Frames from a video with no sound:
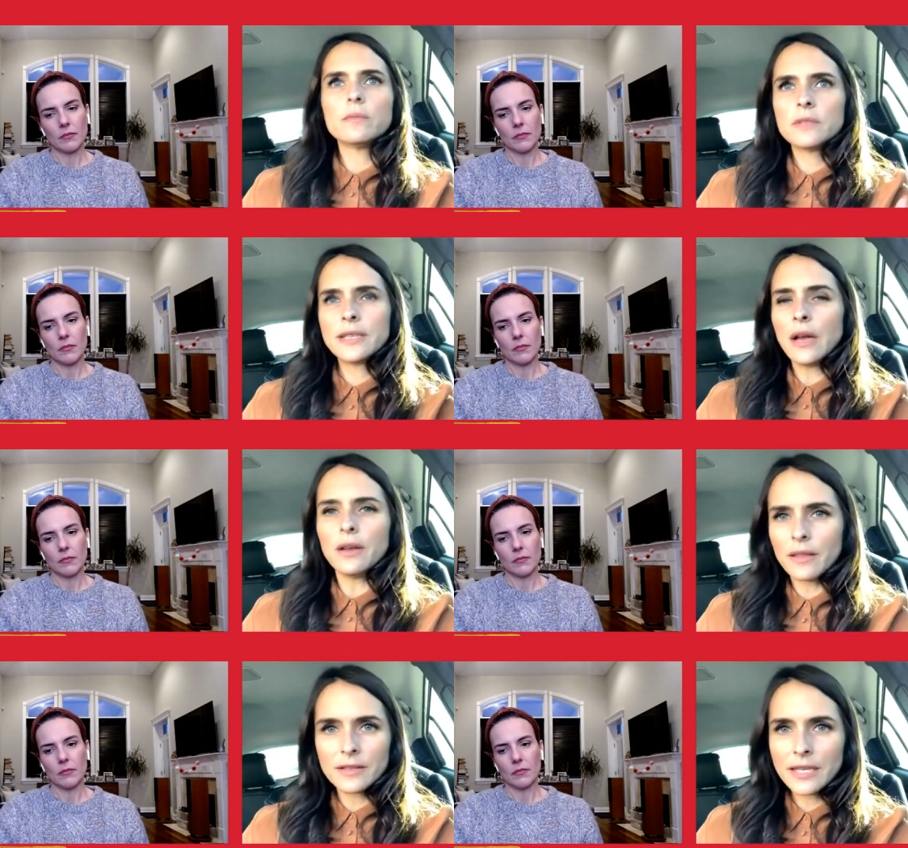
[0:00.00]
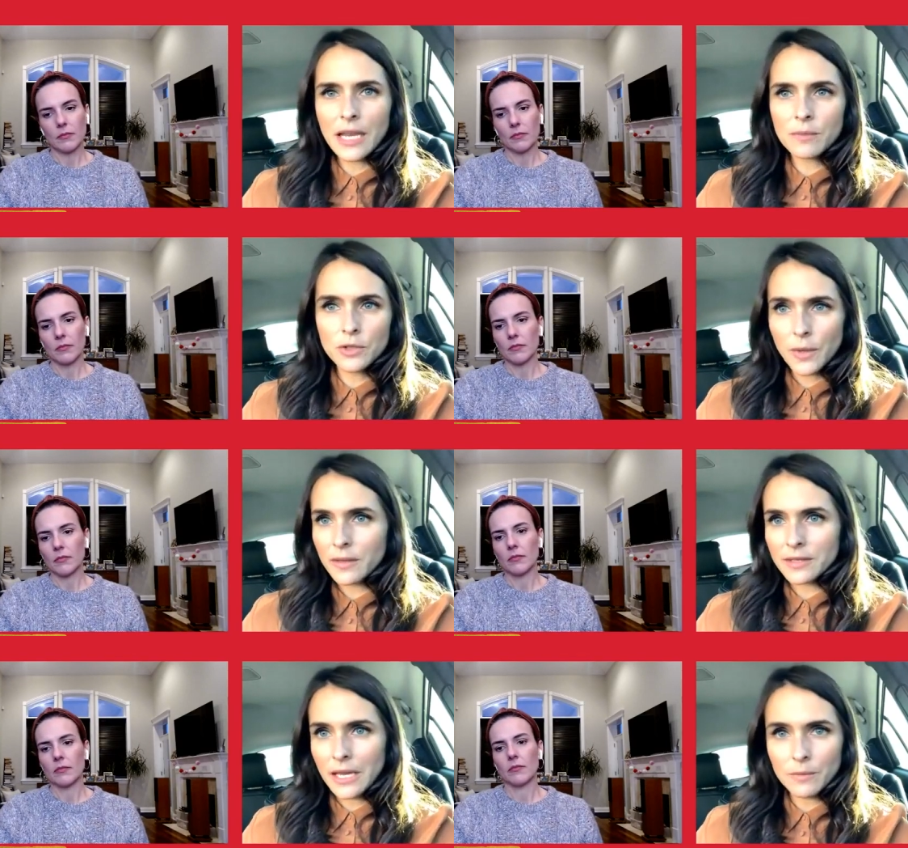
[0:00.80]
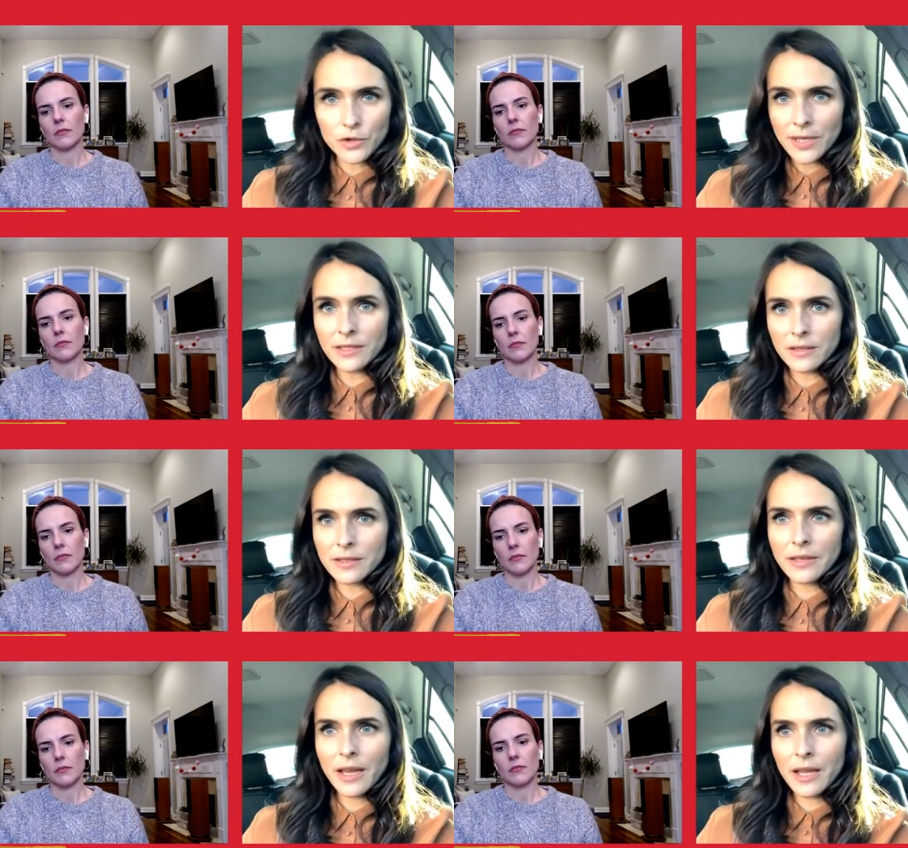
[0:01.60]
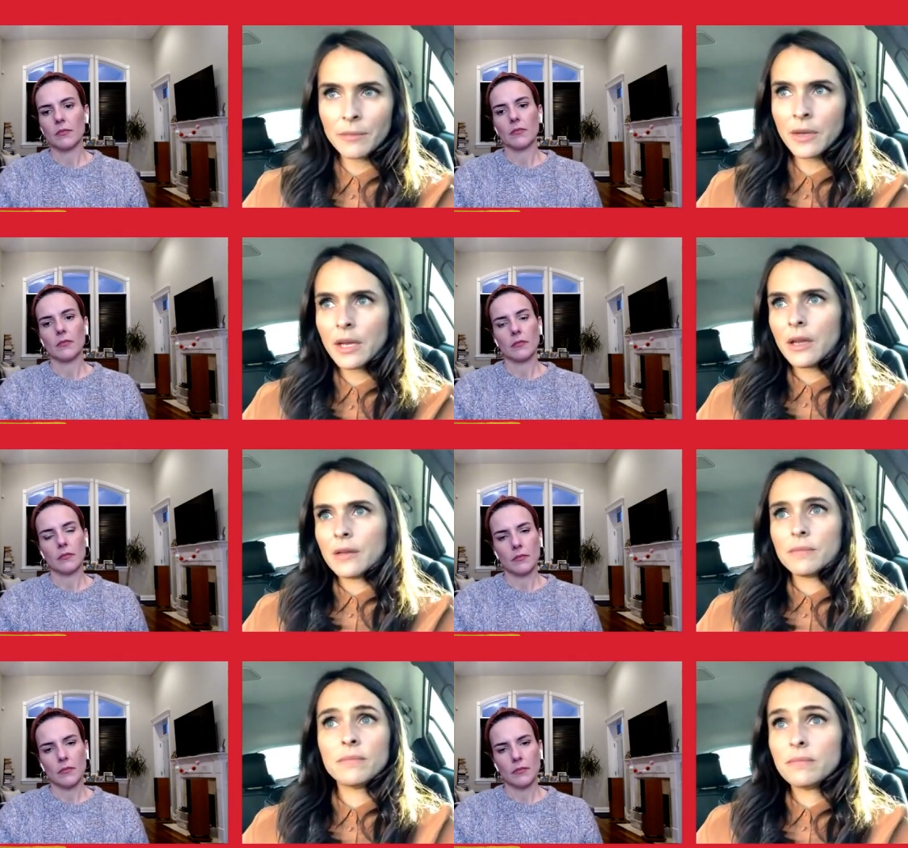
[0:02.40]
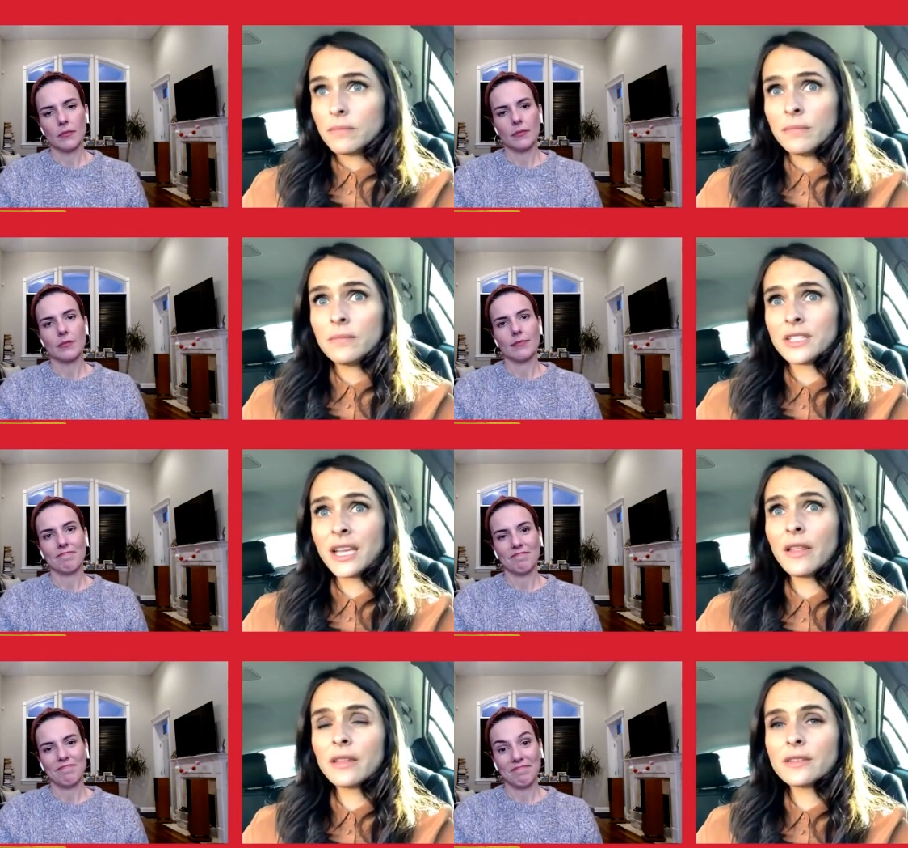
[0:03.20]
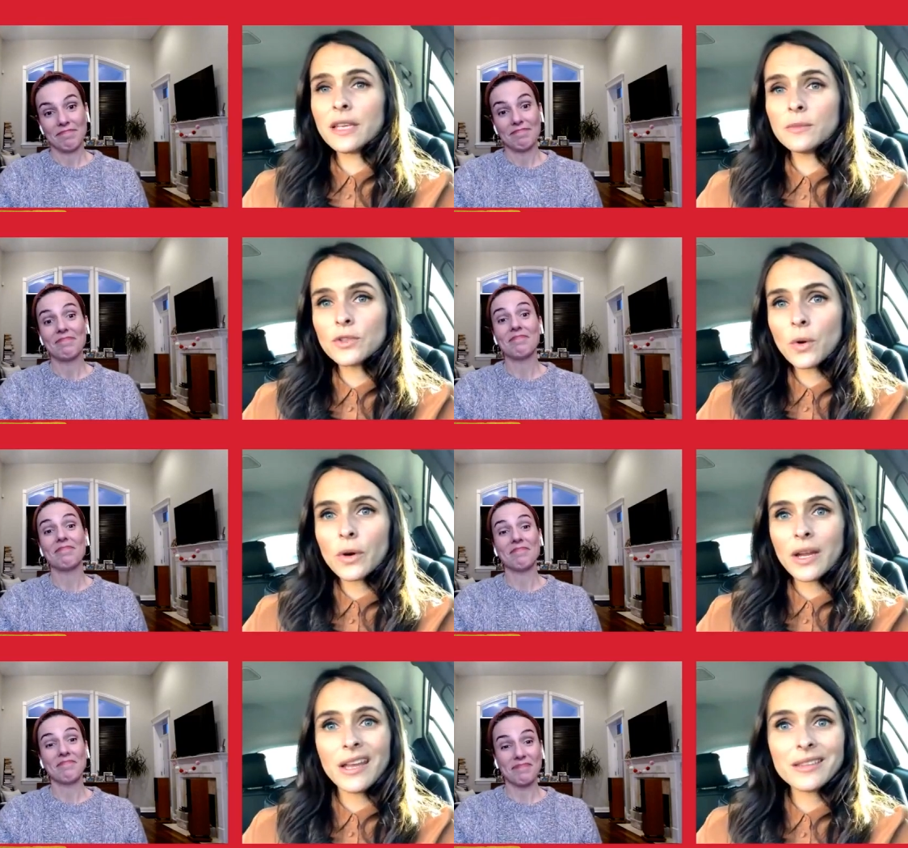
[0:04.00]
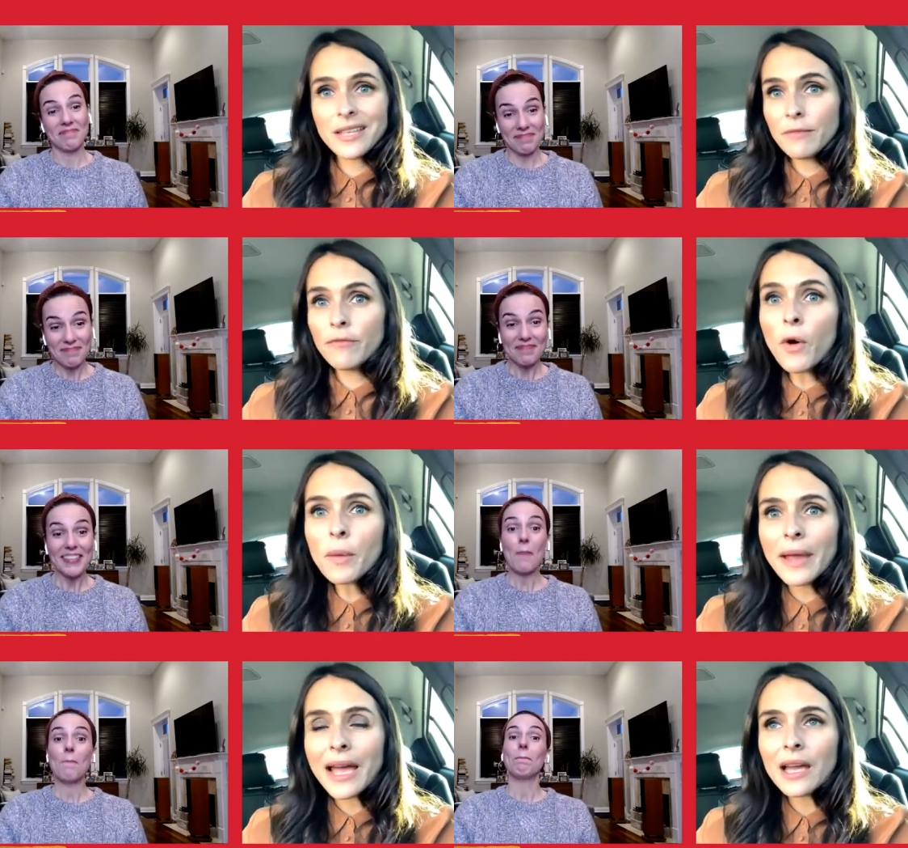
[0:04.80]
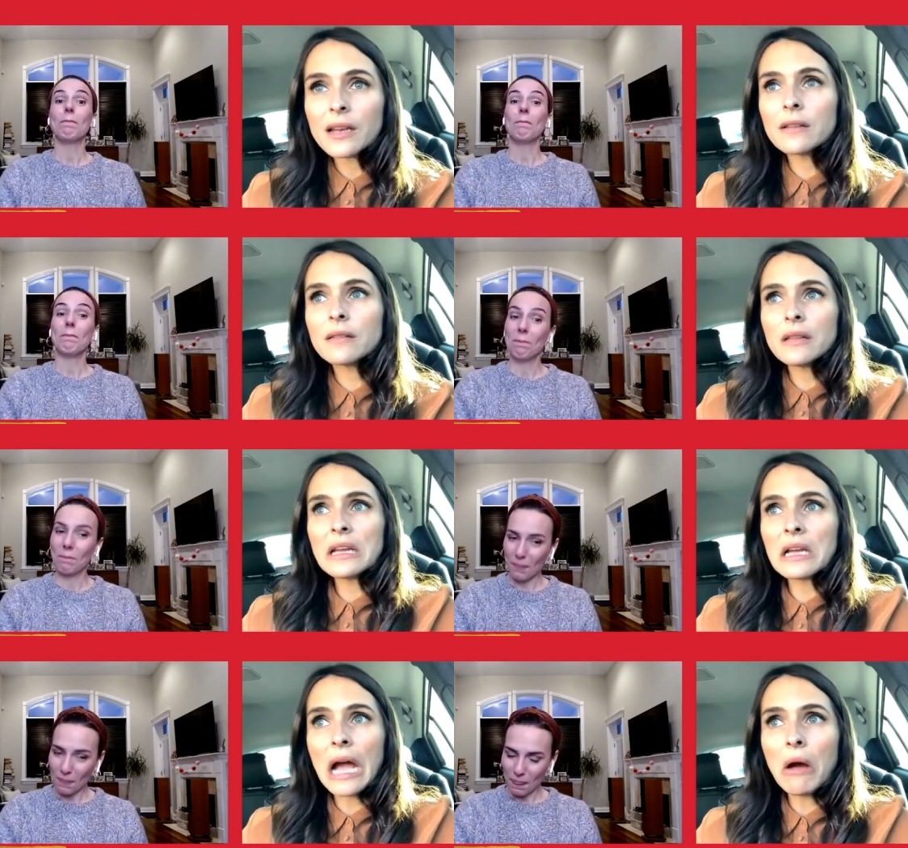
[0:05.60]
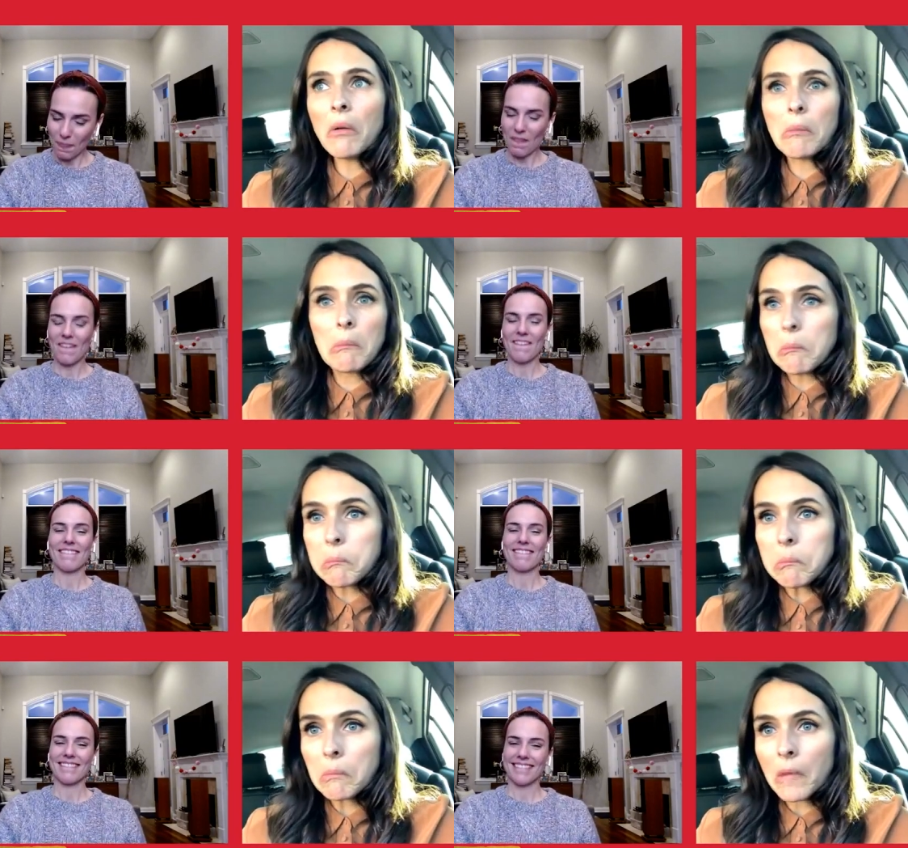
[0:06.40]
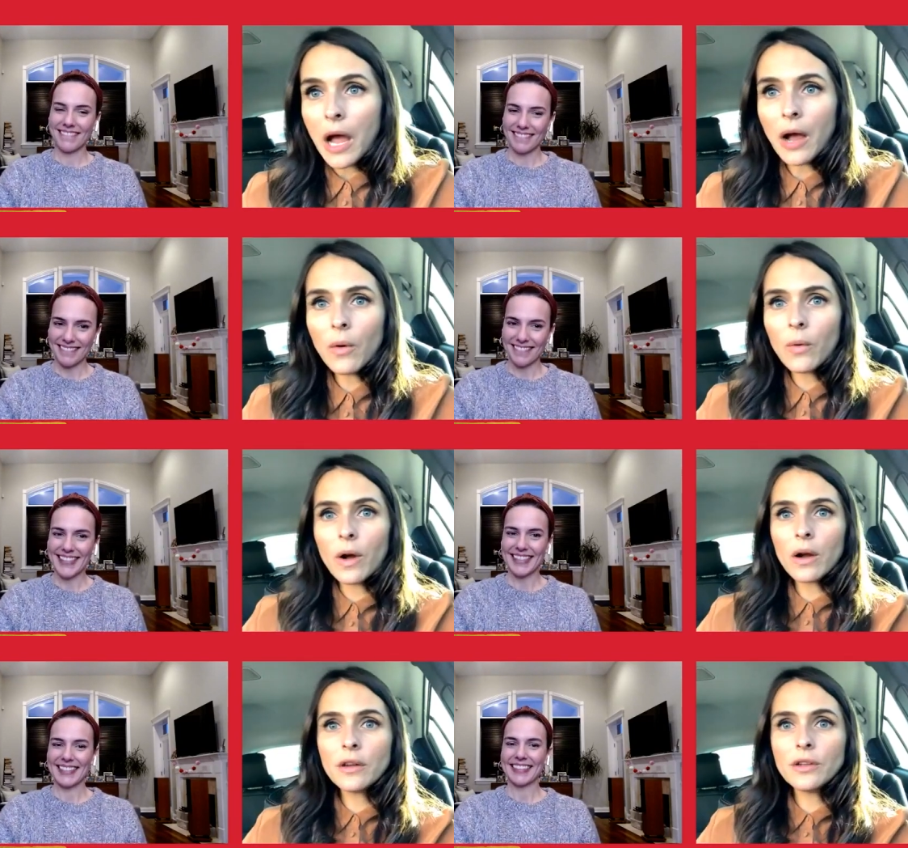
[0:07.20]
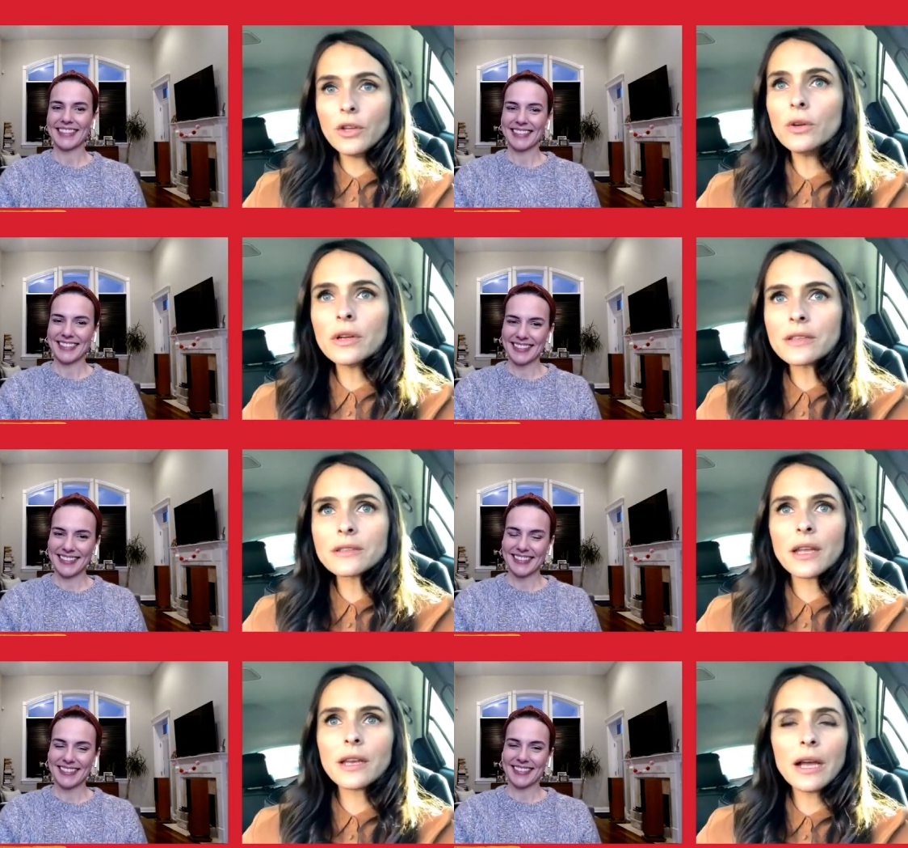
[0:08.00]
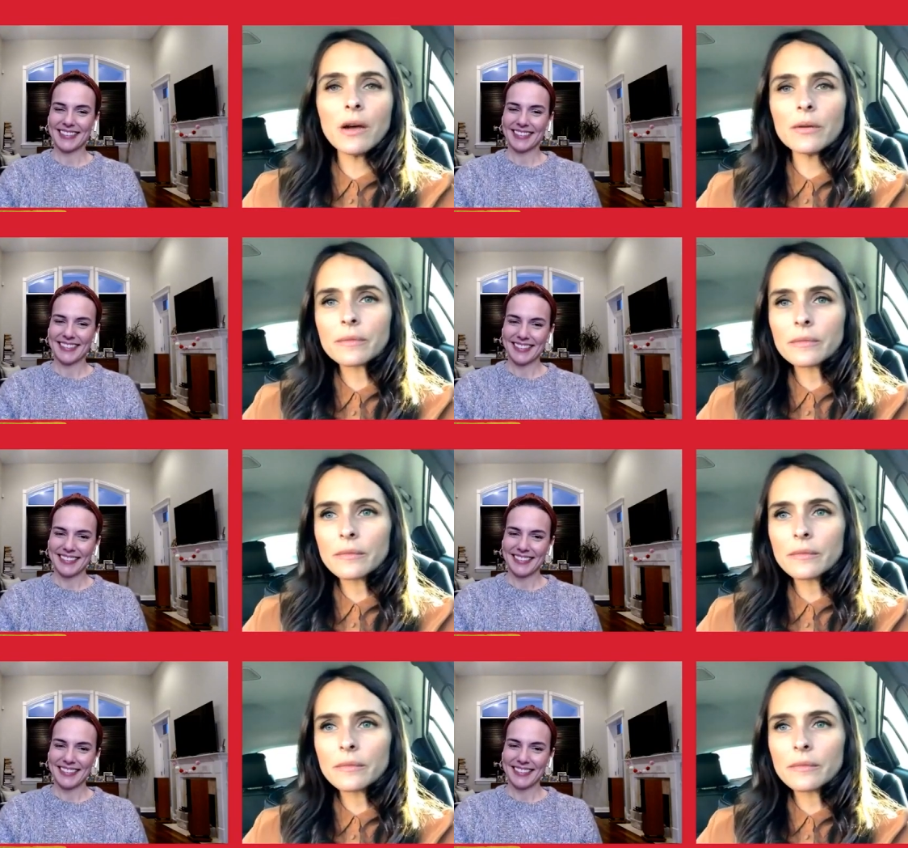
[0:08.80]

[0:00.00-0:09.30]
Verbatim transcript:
Speaker 1: sounding the same, doing the same, dressing the same, telling the same story in the same format, yep. like how how are you going to stand out?